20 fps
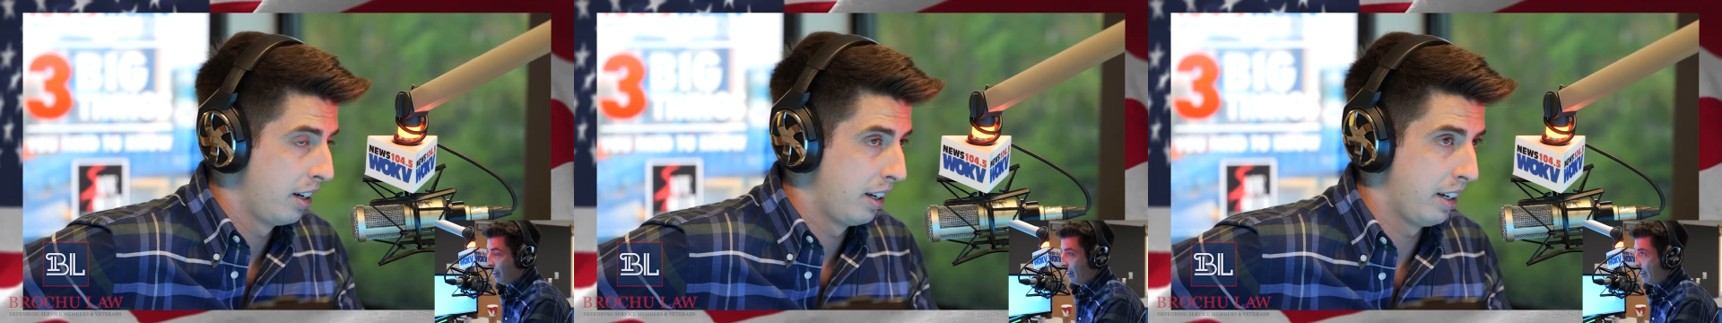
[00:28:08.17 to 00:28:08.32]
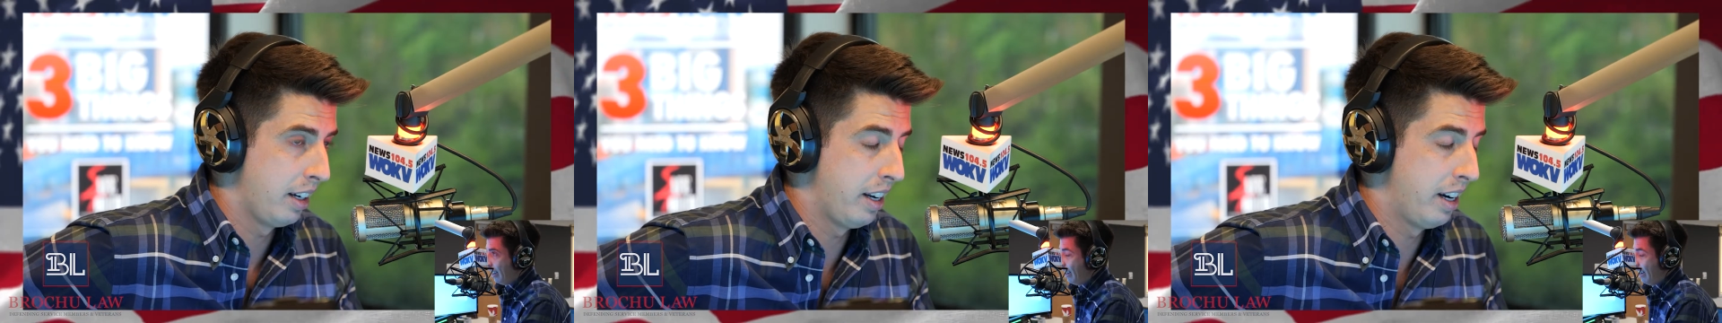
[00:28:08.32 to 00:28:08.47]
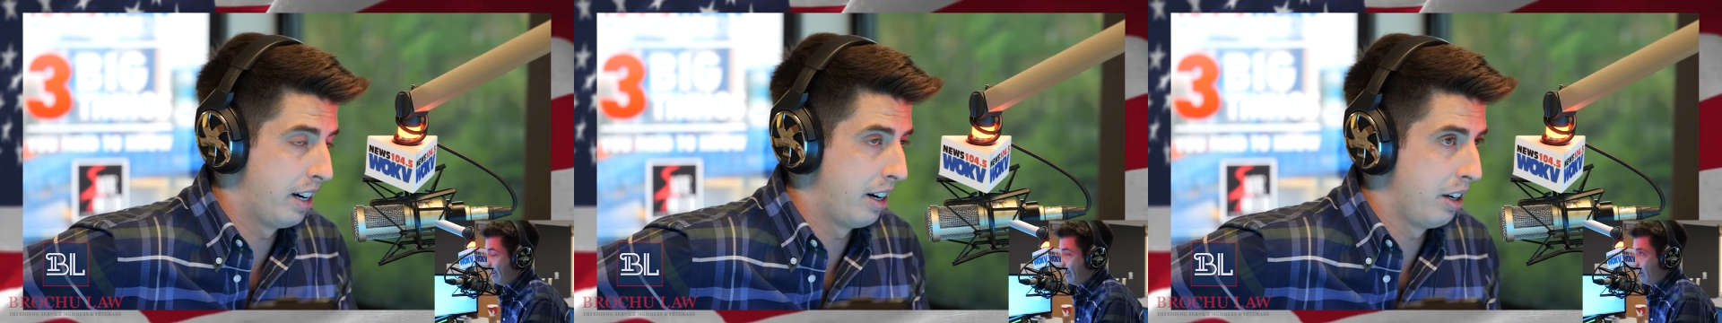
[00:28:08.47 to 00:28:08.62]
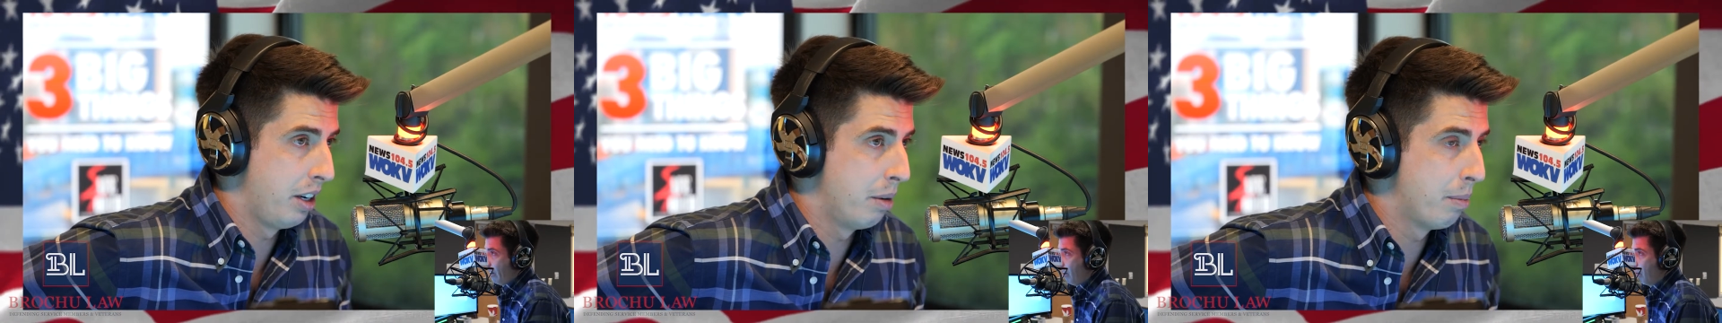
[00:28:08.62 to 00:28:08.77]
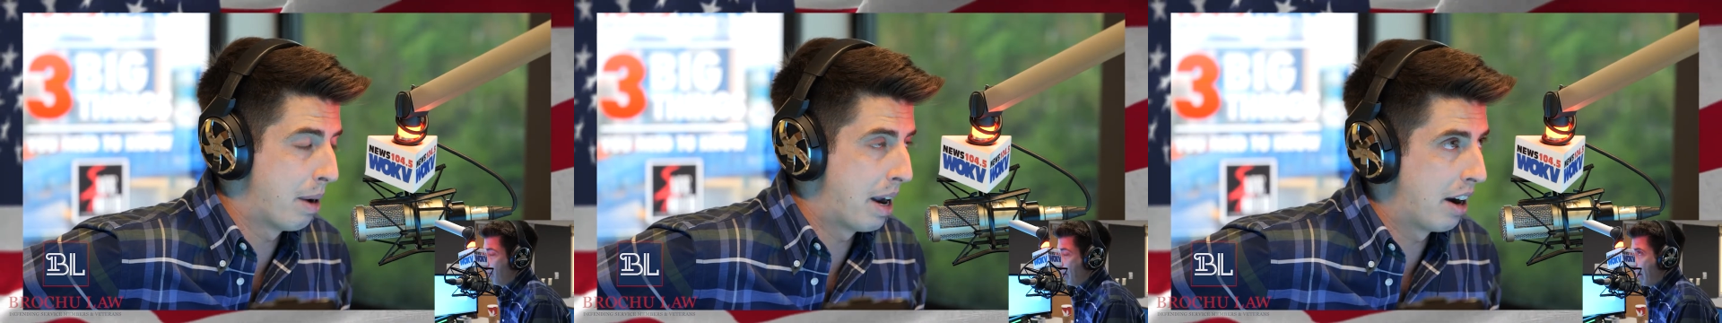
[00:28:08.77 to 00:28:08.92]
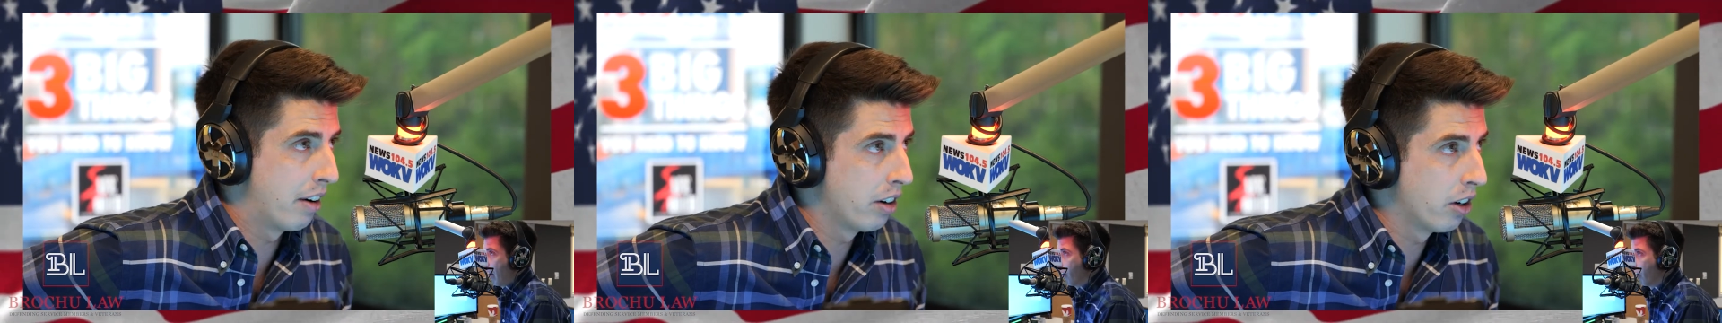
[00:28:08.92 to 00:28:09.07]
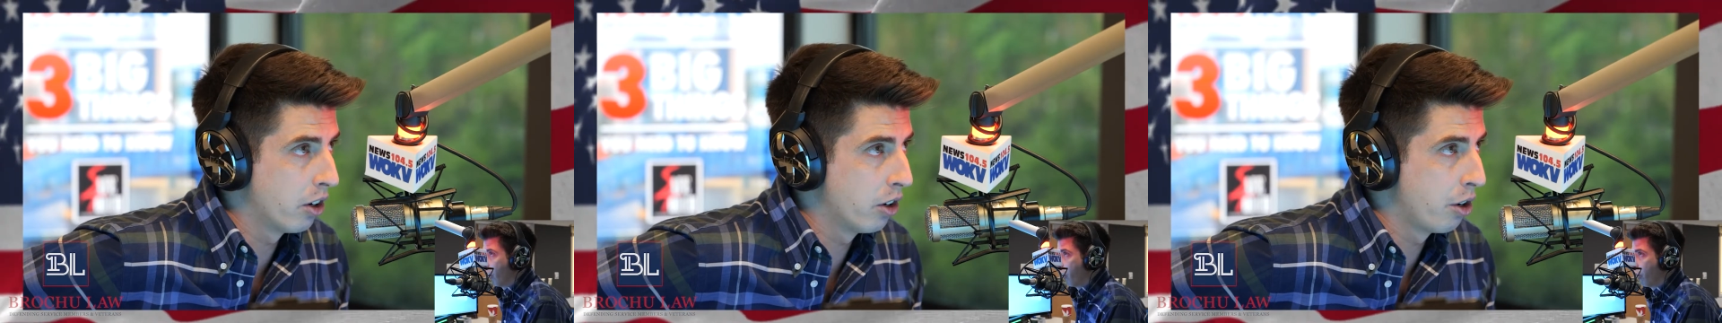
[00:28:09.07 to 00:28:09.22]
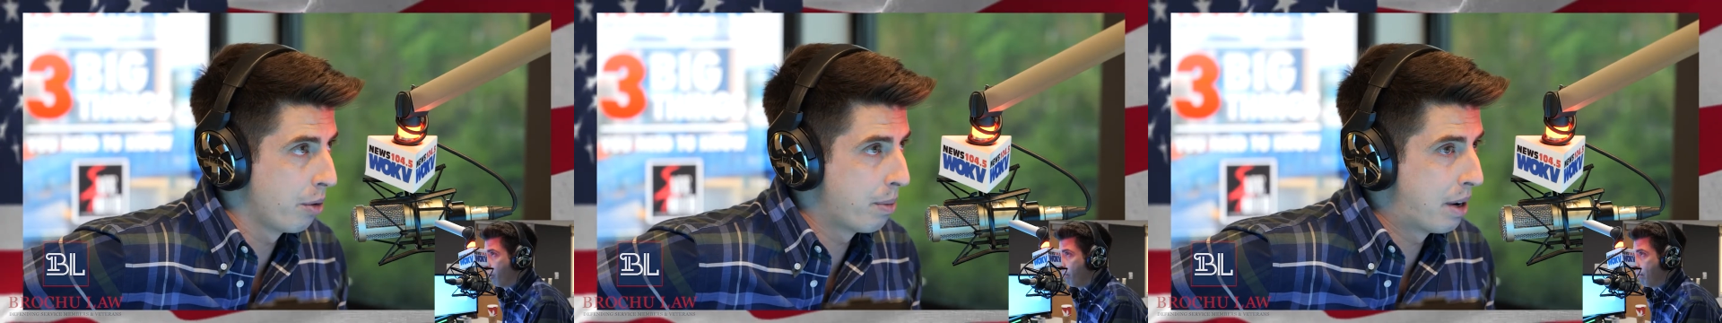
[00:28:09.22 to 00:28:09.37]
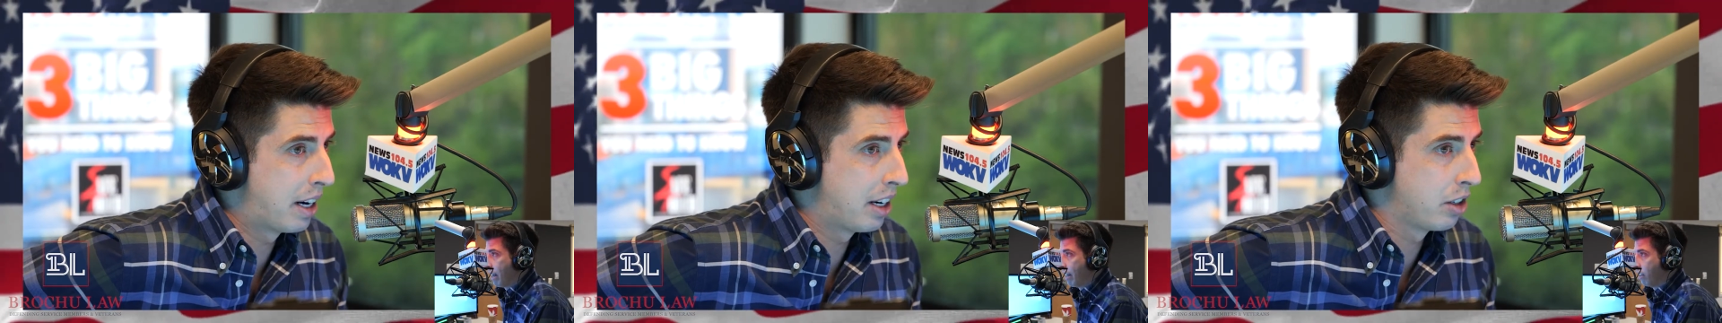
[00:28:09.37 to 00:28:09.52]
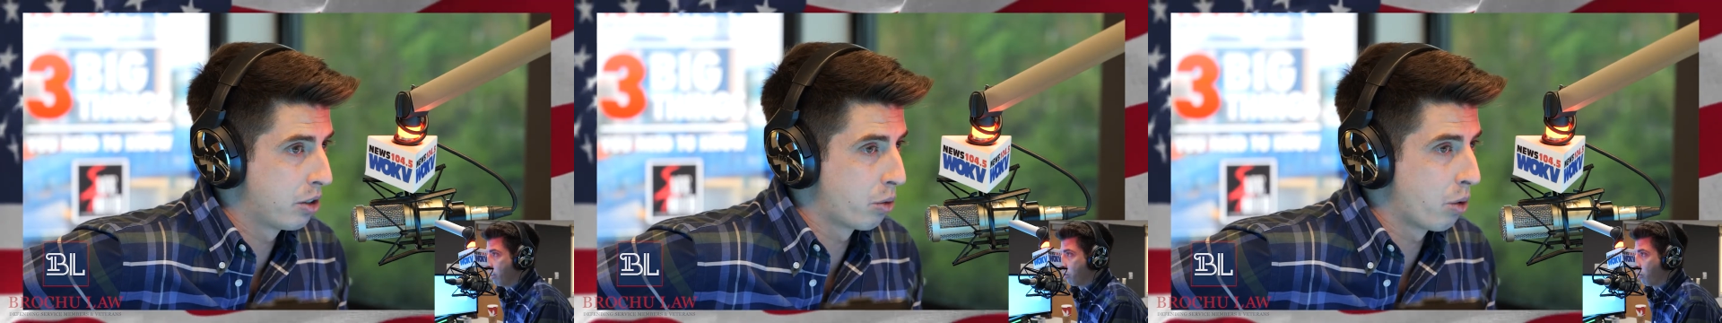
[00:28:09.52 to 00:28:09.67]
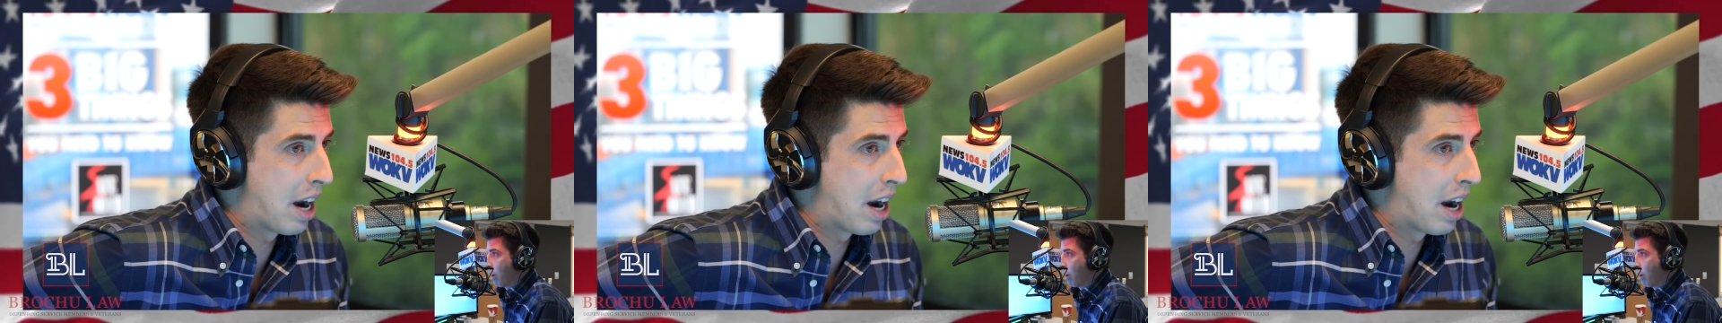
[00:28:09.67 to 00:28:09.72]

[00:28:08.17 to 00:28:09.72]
you may have heard him at his